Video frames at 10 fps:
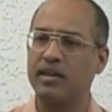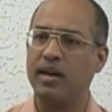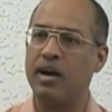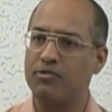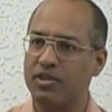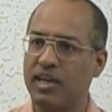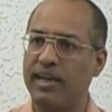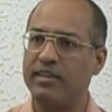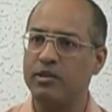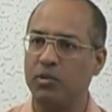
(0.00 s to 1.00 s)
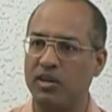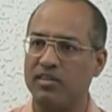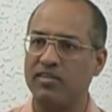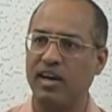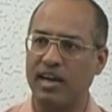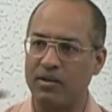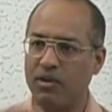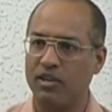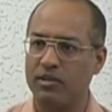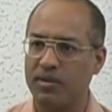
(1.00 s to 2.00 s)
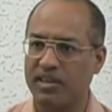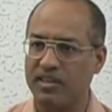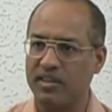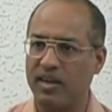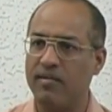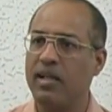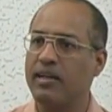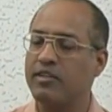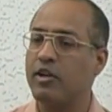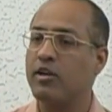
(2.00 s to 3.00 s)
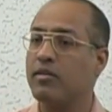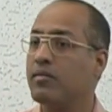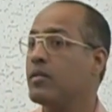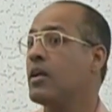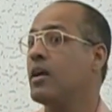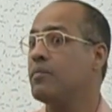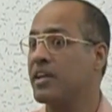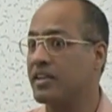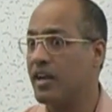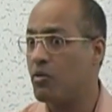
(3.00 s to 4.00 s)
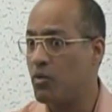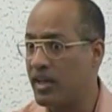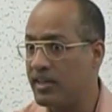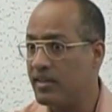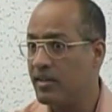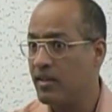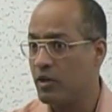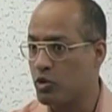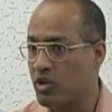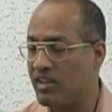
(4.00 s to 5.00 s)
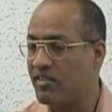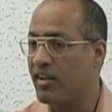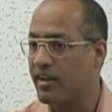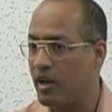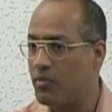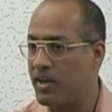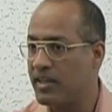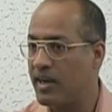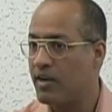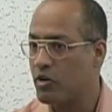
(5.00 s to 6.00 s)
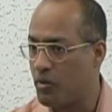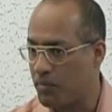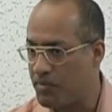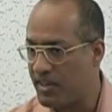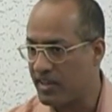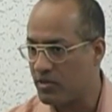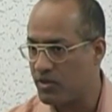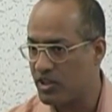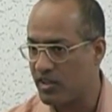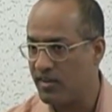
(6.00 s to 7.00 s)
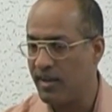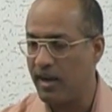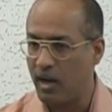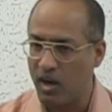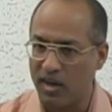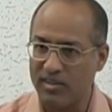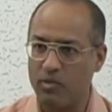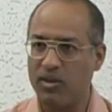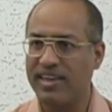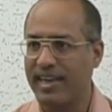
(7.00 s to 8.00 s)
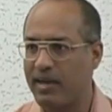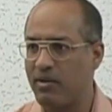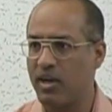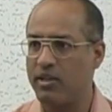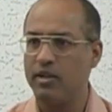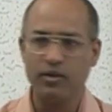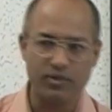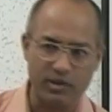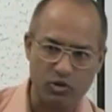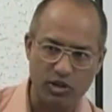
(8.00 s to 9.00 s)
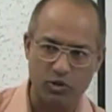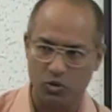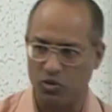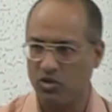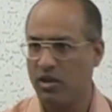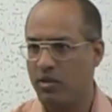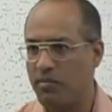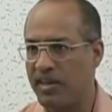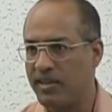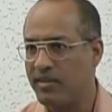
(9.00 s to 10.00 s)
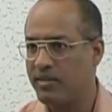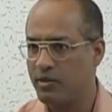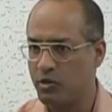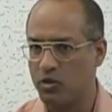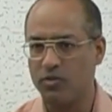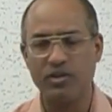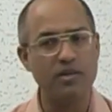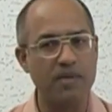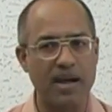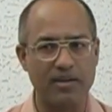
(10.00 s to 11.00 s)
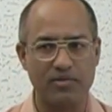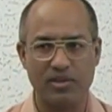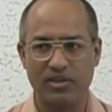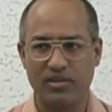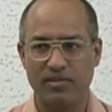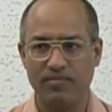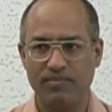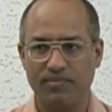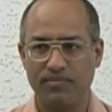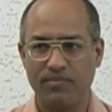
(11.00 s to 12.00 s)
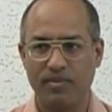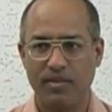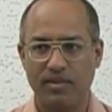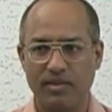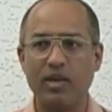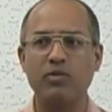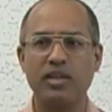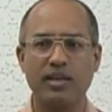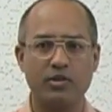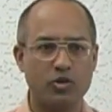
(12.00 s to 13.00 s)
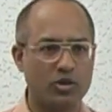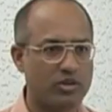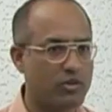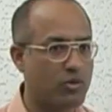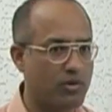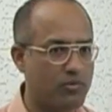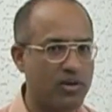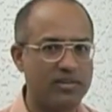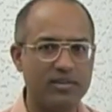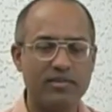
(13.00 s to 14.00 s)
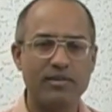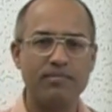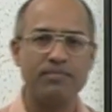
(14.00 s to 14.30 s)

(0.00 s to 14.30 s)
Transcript: after the antibodies' arrival on the bacteria, either bacteria are very ruthlessly killed by the complement activation, or they are very cleverly phagocytosed by the neutrophils and macrophages. That was an introduction to lymphoid system.